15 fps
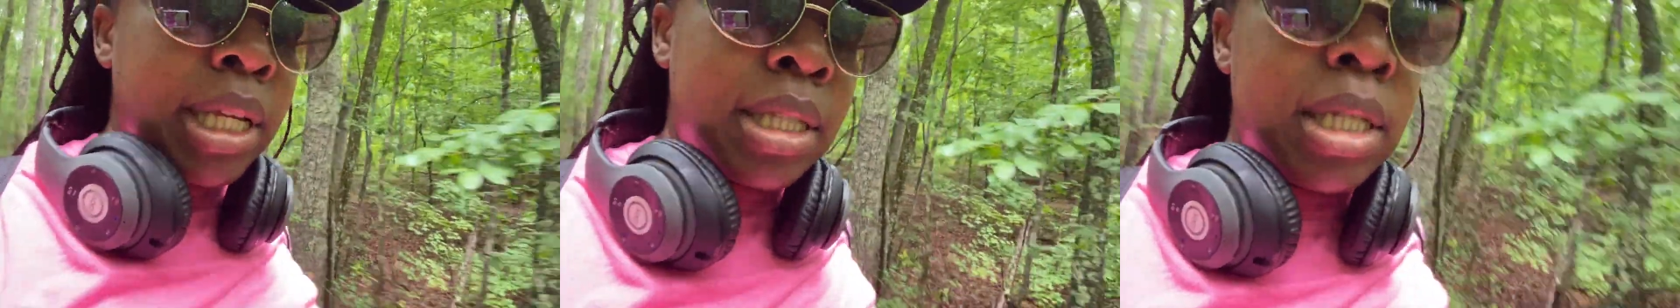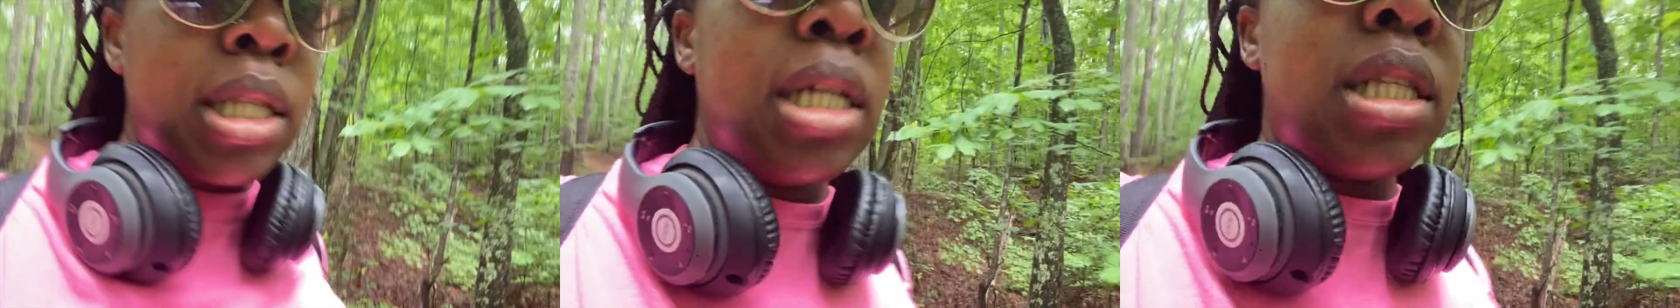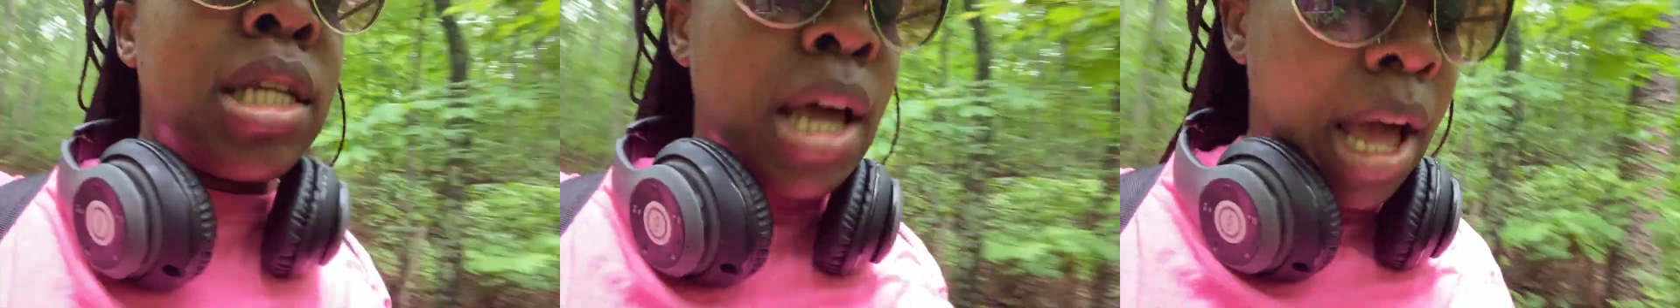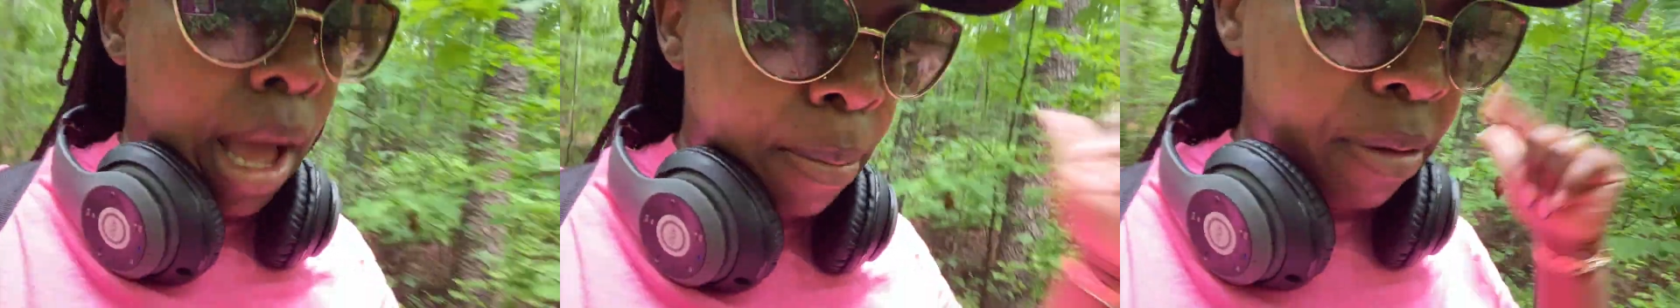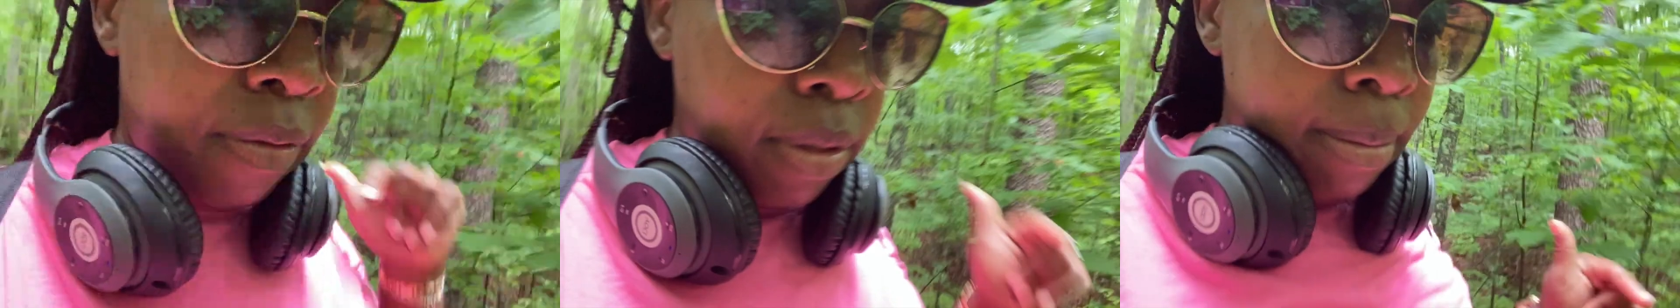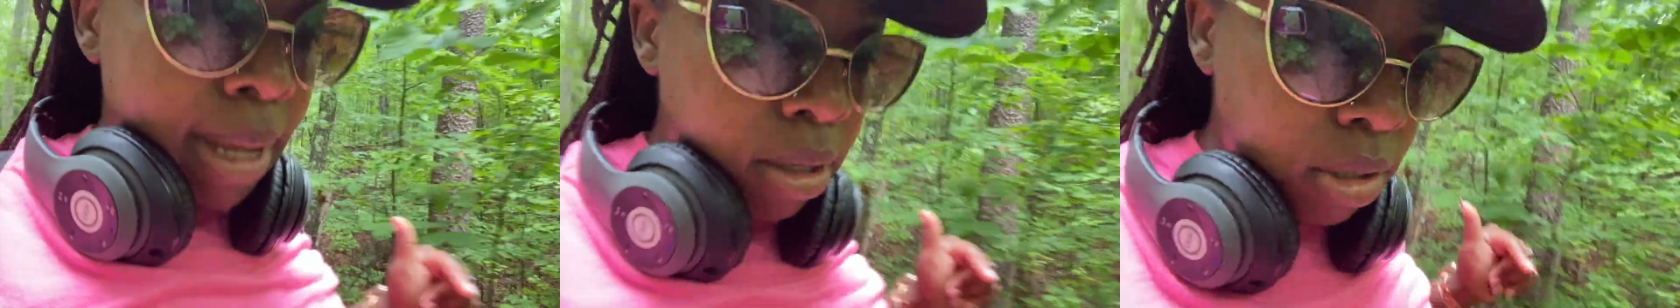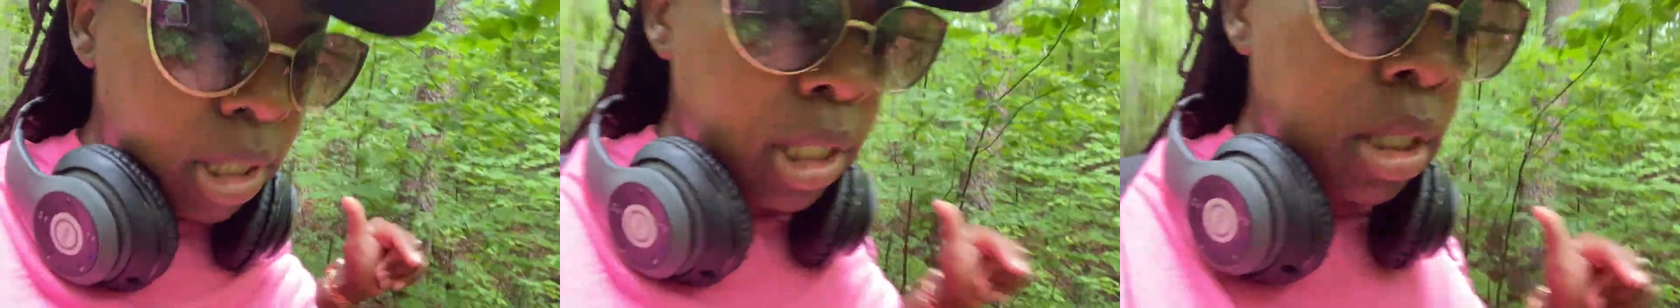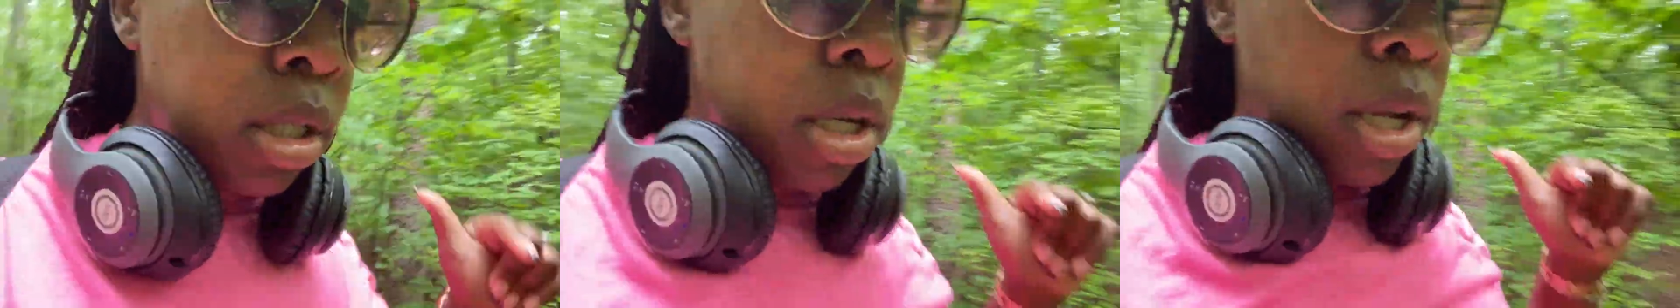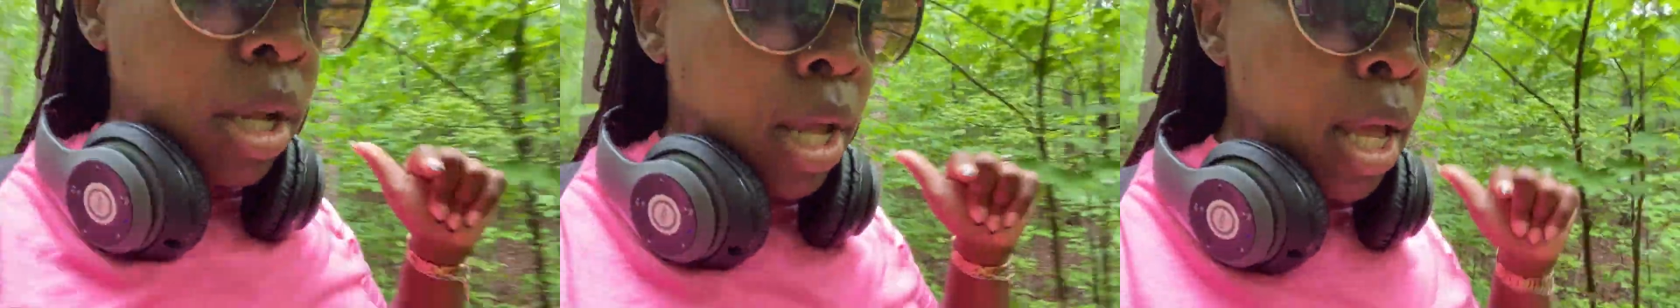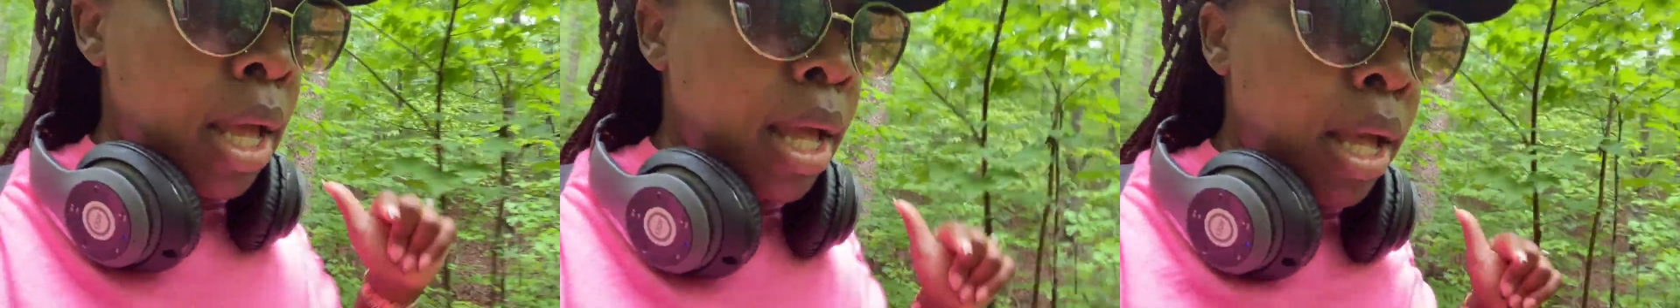it to the top of the mountain
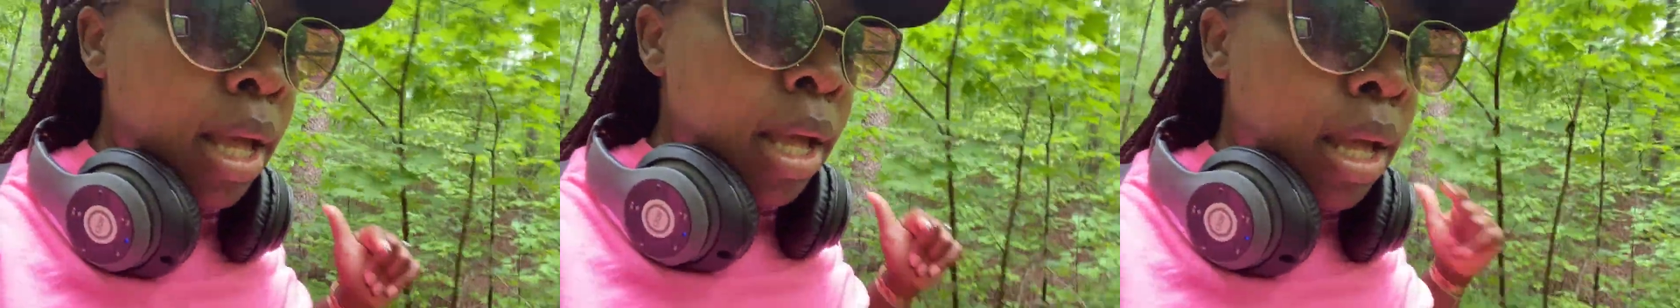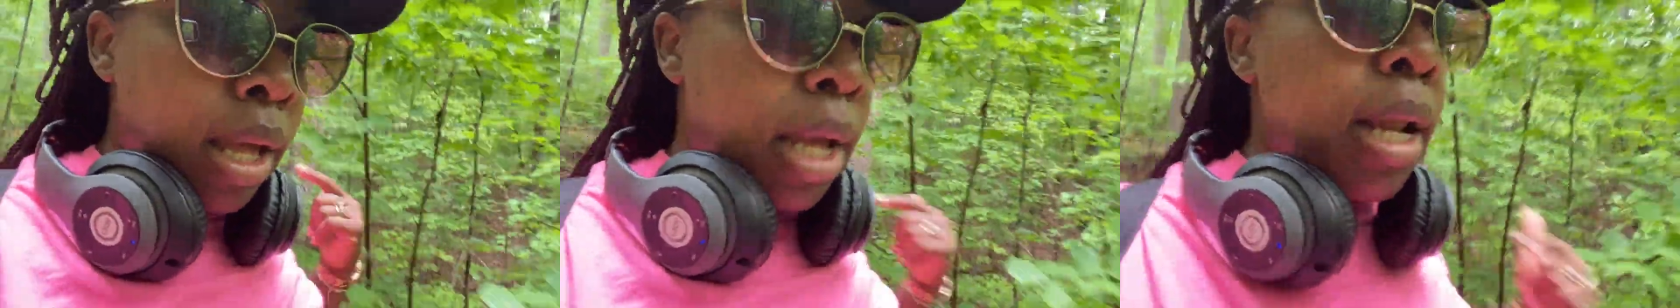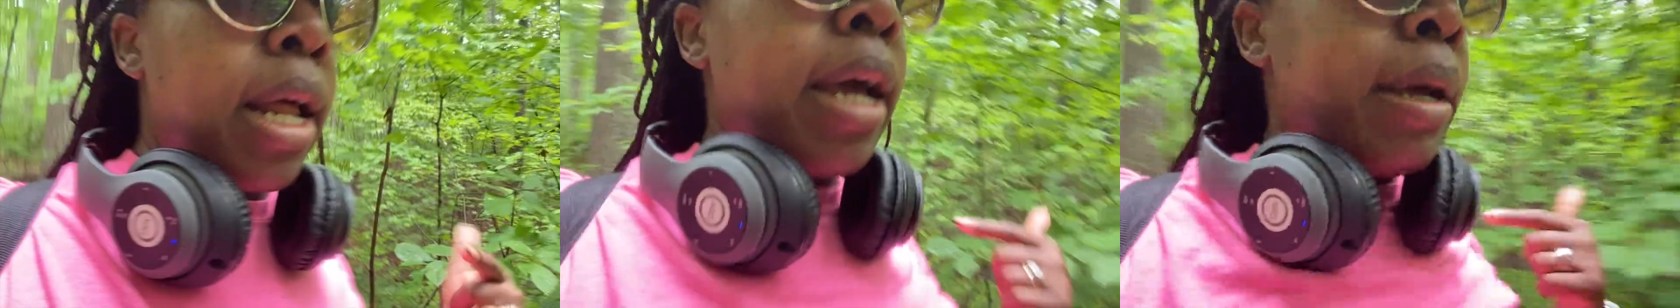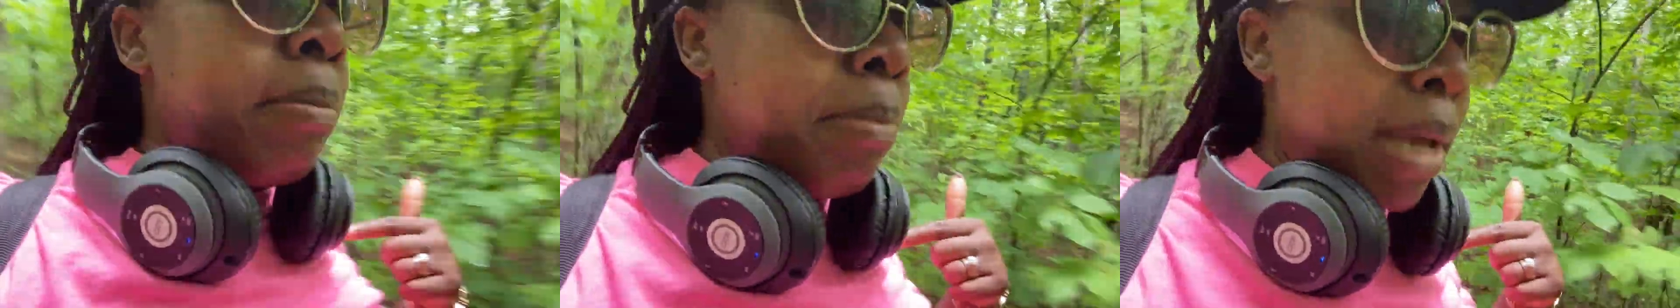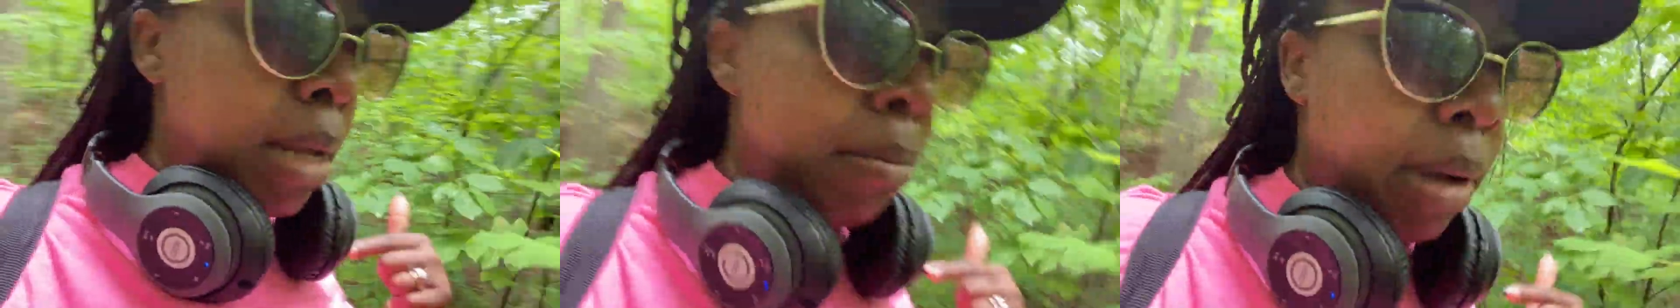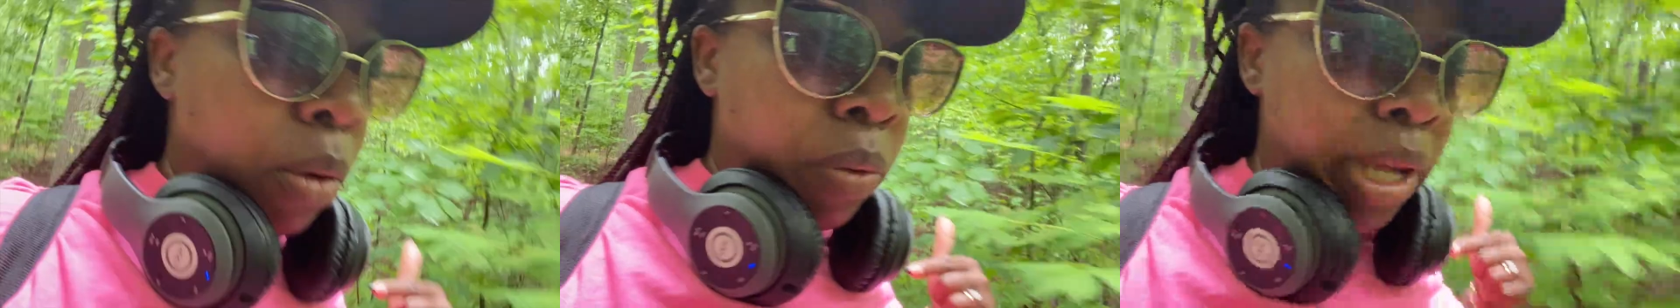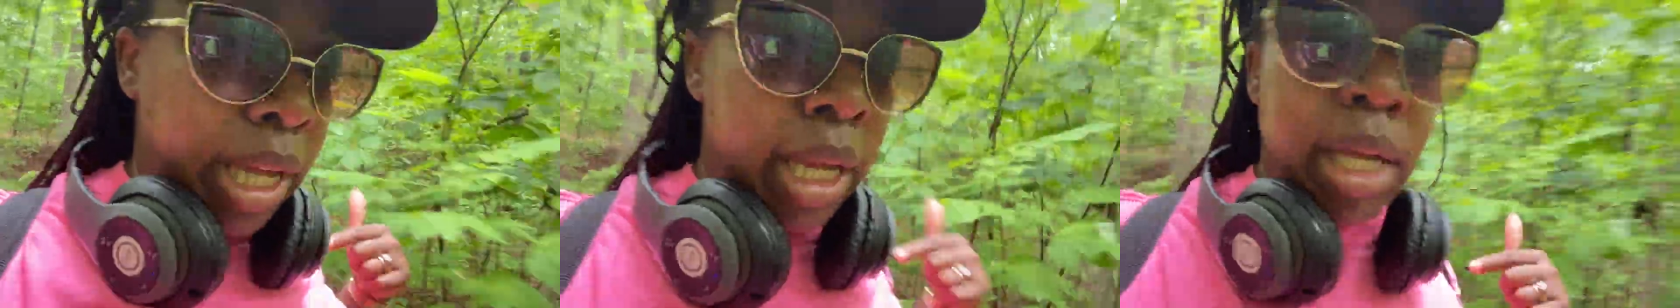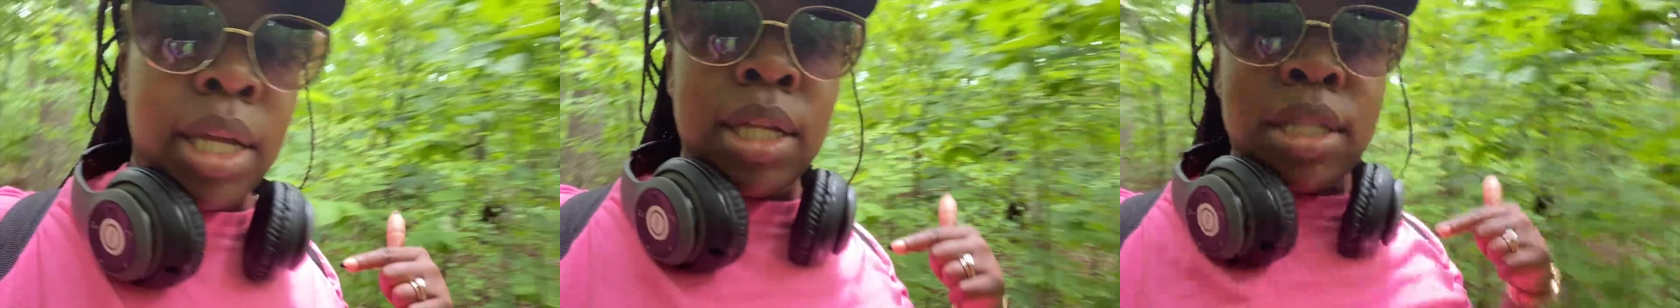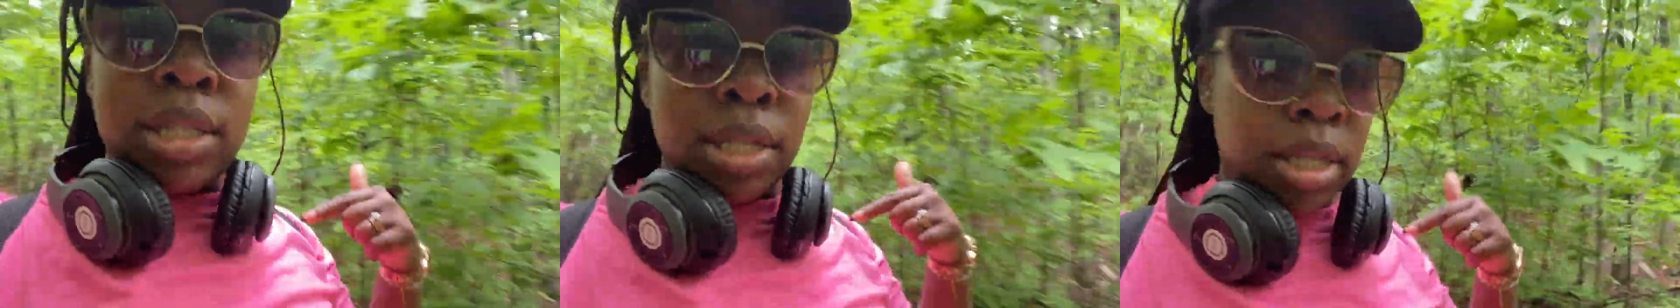and I made my way to